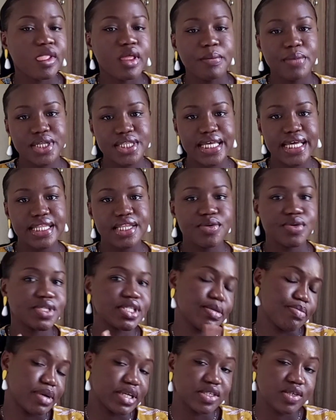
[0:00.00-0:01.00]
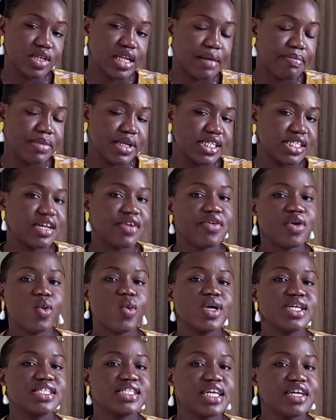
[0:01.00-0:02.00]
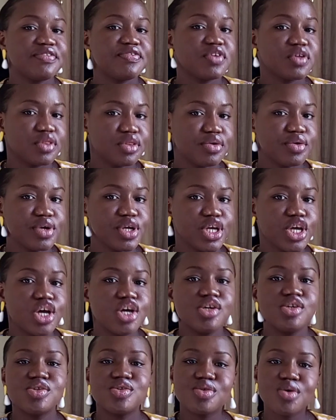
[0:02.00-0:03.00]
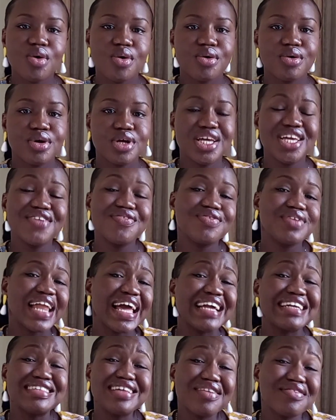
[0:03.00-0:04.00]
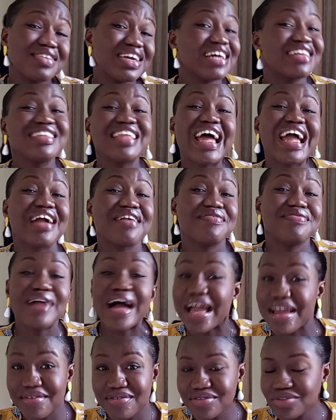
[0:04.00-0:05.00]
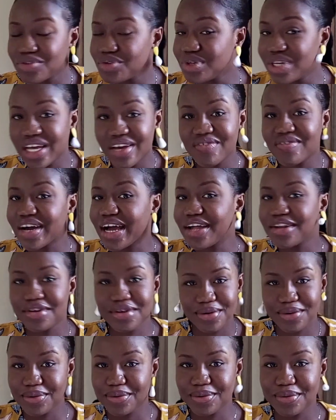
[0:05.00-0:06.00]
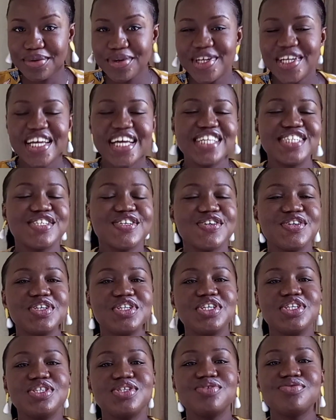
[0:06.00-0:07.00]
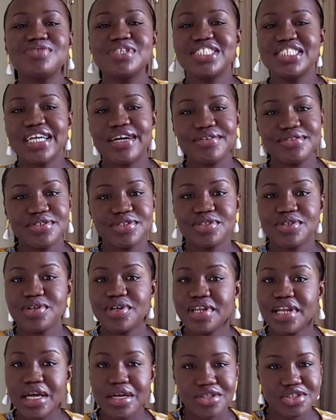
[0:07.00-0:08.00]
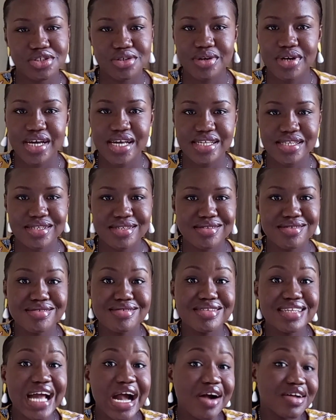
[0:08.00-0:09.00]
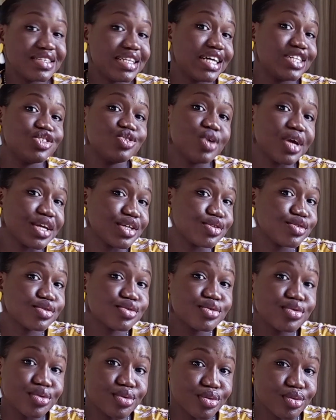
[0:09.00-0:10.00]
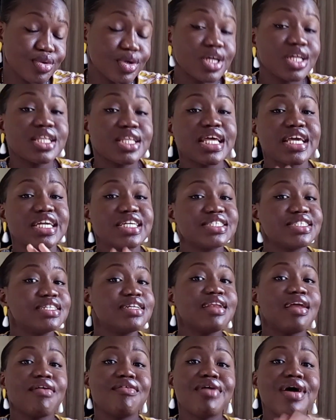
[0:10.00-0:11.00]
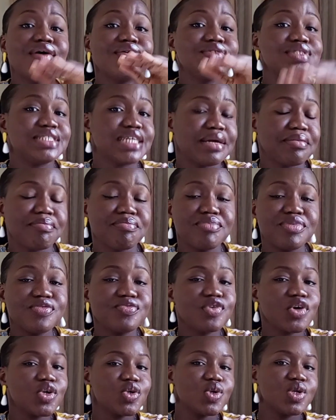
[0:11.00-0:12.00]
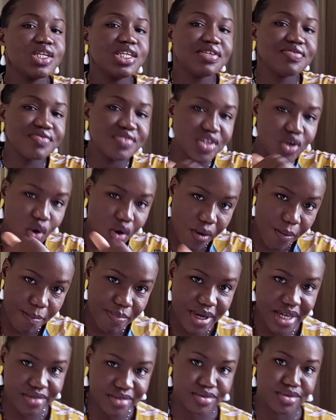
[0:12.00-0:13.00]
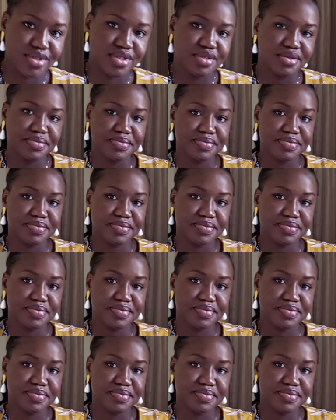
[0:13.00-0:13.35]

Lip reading: But then there was a particular place that requested for 3. So if you get like 5, you never know. So you need to reach out to your lecturers now that you're in school, that you're still around them before you leave the compound.